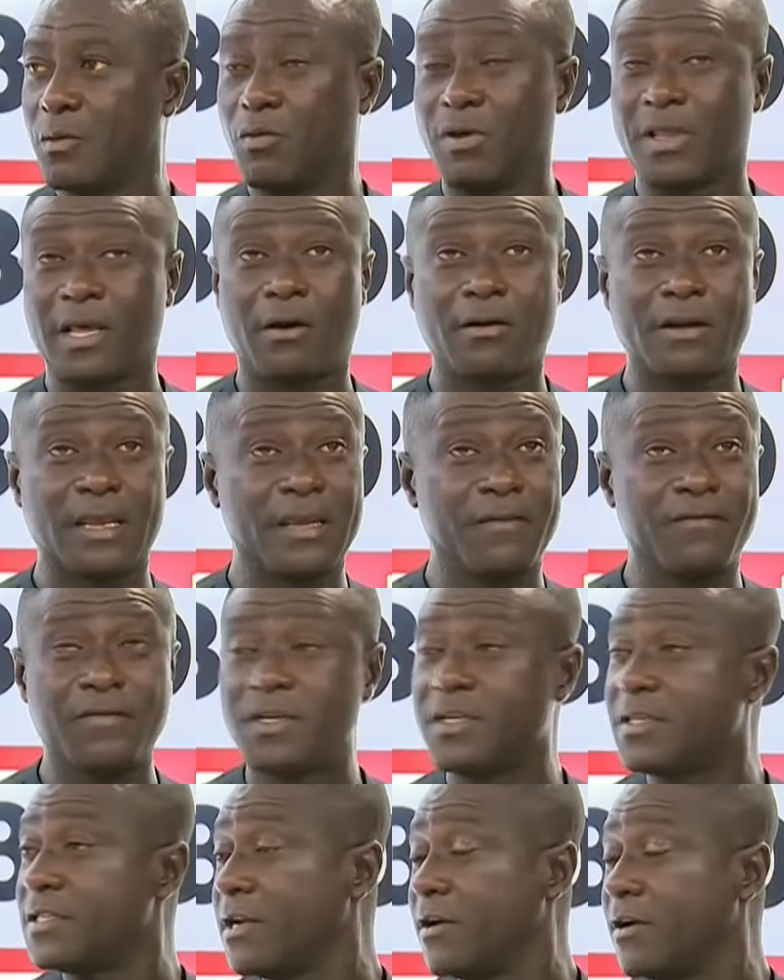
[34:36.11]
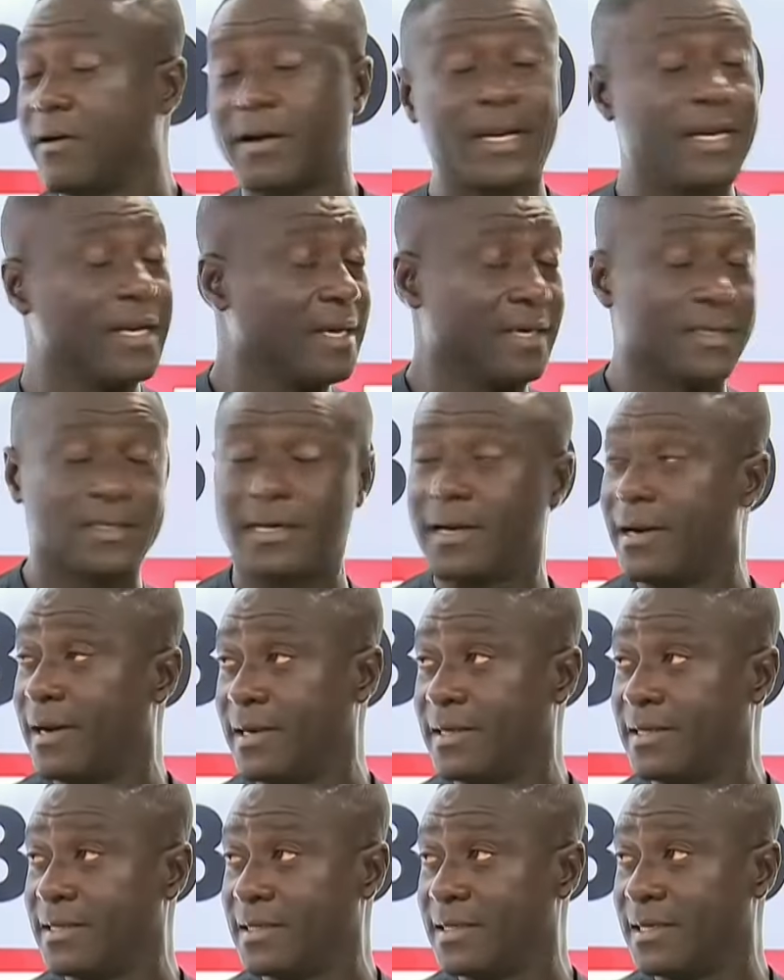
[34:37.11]
without even turning his
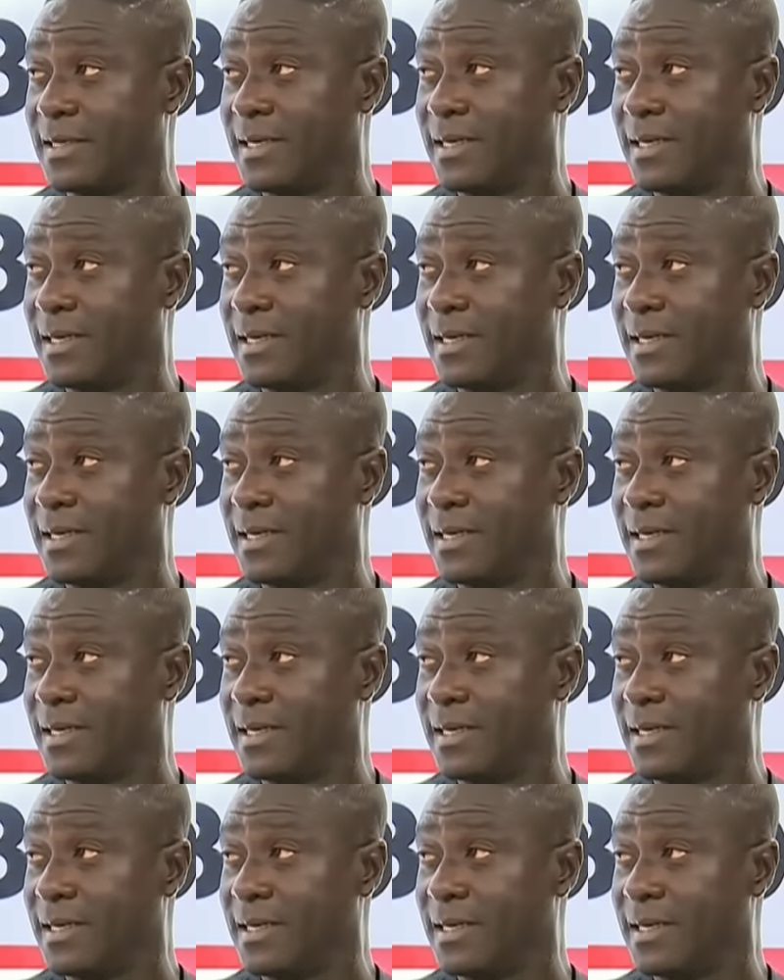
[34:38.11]
head.